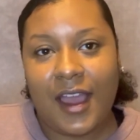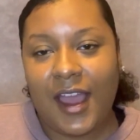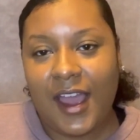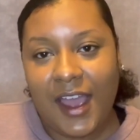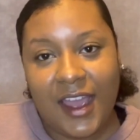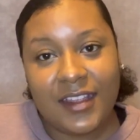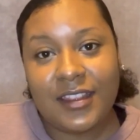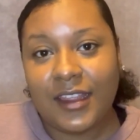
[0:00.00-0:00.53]

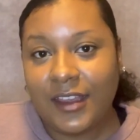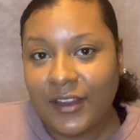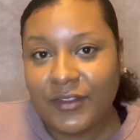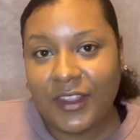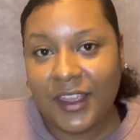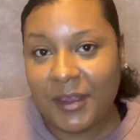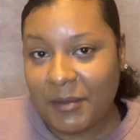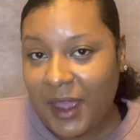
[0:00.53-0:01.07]
I love
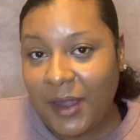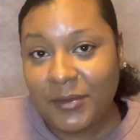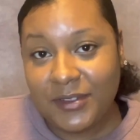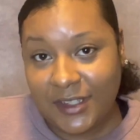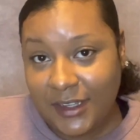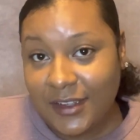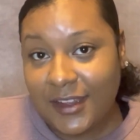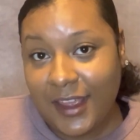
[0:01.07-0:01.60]
lamb. I was
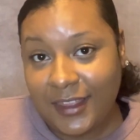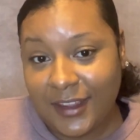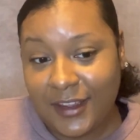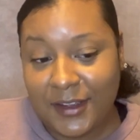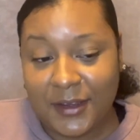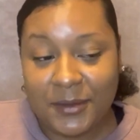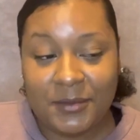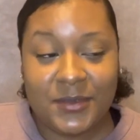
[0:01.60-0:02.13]
eating that
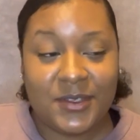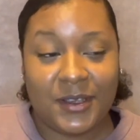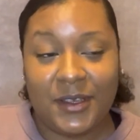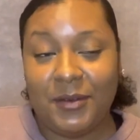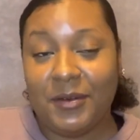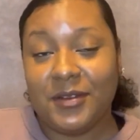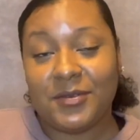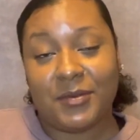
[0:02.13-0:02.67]
lamb, so it
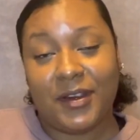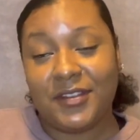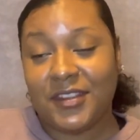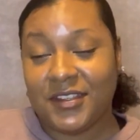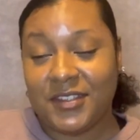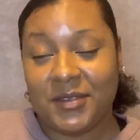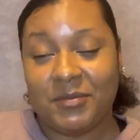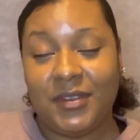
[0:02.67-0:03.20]
was worth
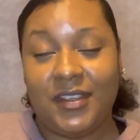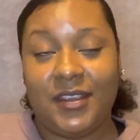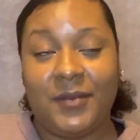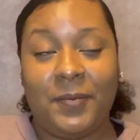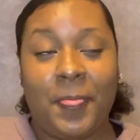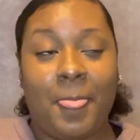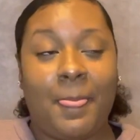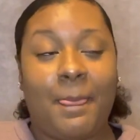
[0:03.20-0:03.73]
it to me.
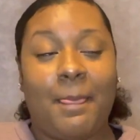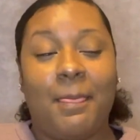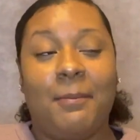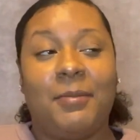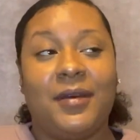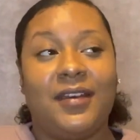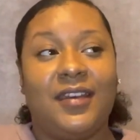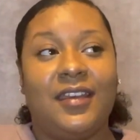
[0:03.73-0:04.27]

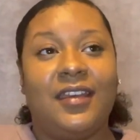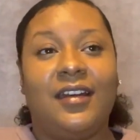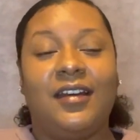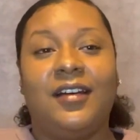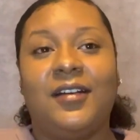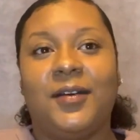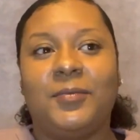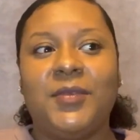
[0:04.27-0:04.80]
But
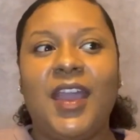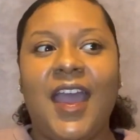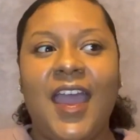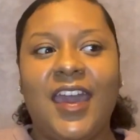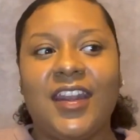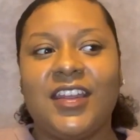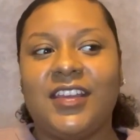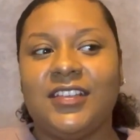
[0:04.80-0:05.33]
yeah, I
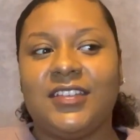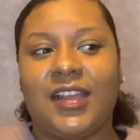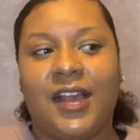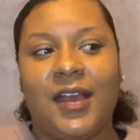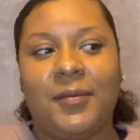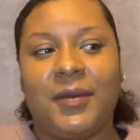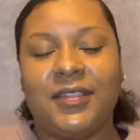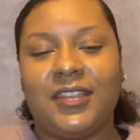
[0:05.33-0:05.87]
had a good
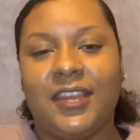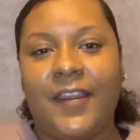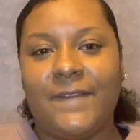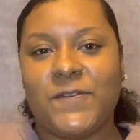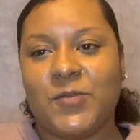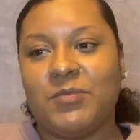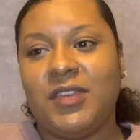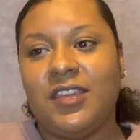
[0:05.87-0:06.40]
time. I think
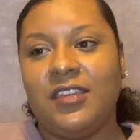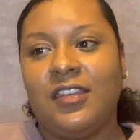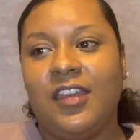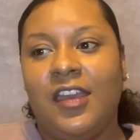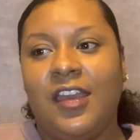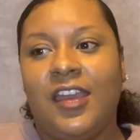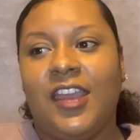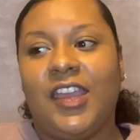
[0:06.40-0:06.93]
for me,
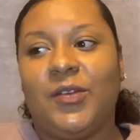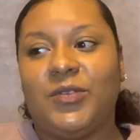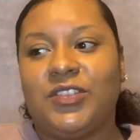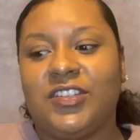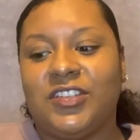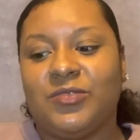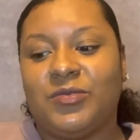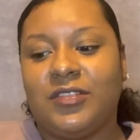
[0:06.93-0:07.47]
it was
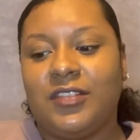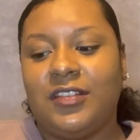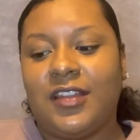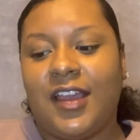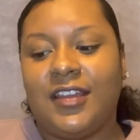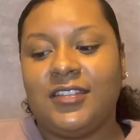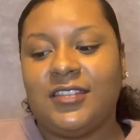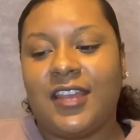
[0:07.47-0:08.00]
just really
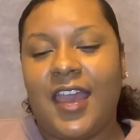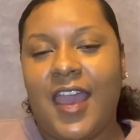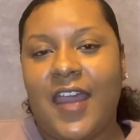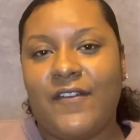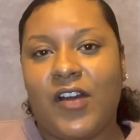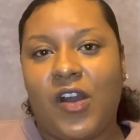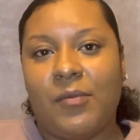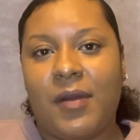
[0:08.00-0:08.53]
nice to have
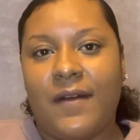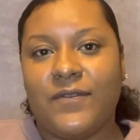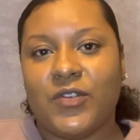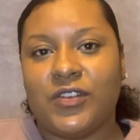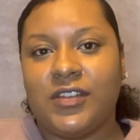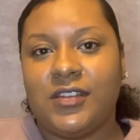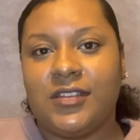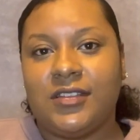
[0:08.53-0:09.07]
all my
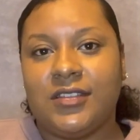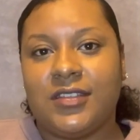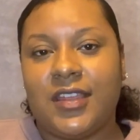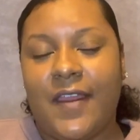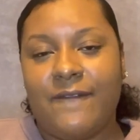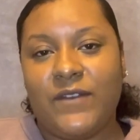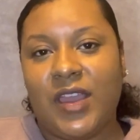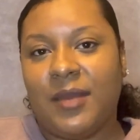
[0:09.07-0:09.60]
friends
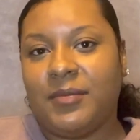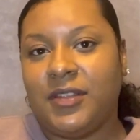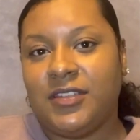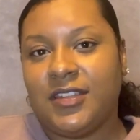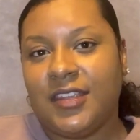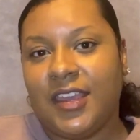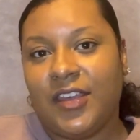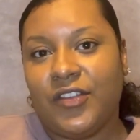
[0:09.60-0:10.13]
and family
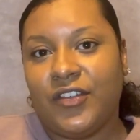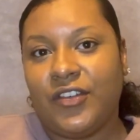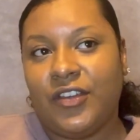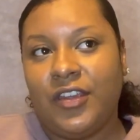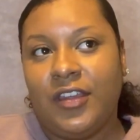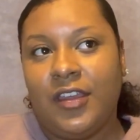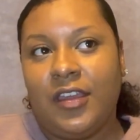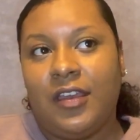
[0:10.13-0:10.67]
together.
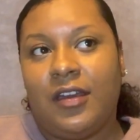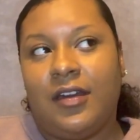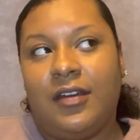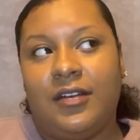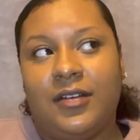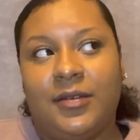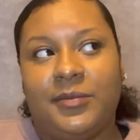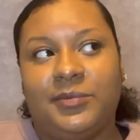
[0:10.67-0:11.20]

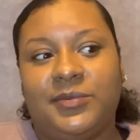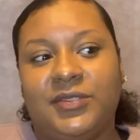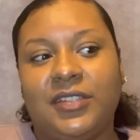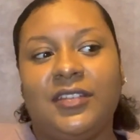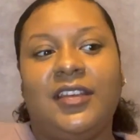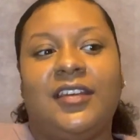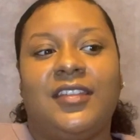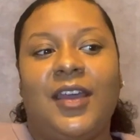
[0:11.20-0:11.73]
So
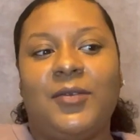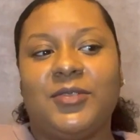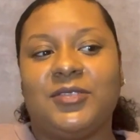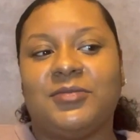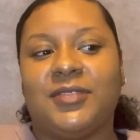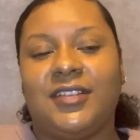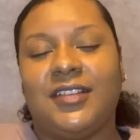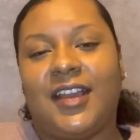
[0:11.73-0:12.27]
yeah, that was
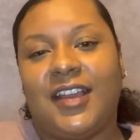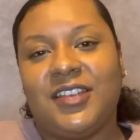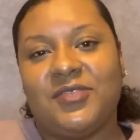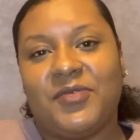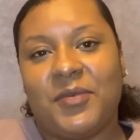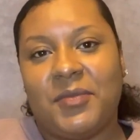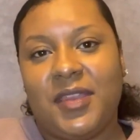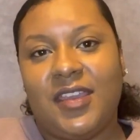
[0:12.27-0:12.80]
really nice
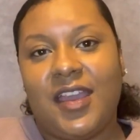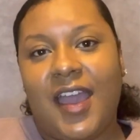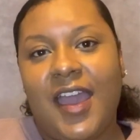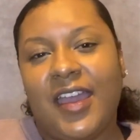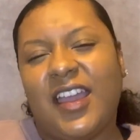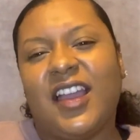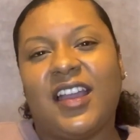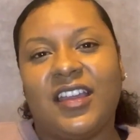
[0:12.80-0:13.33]
for me.
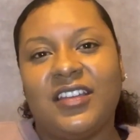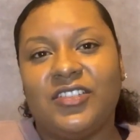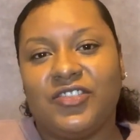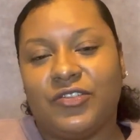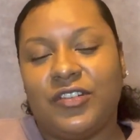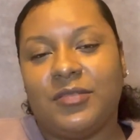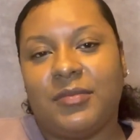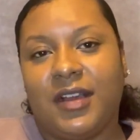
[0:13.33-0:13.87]
I
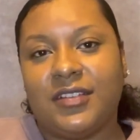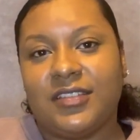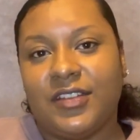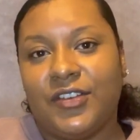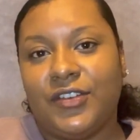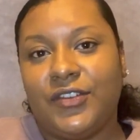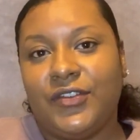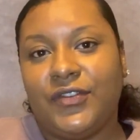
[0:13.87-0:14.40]
enjoyed
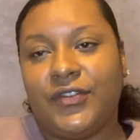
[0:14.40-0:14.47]
myself.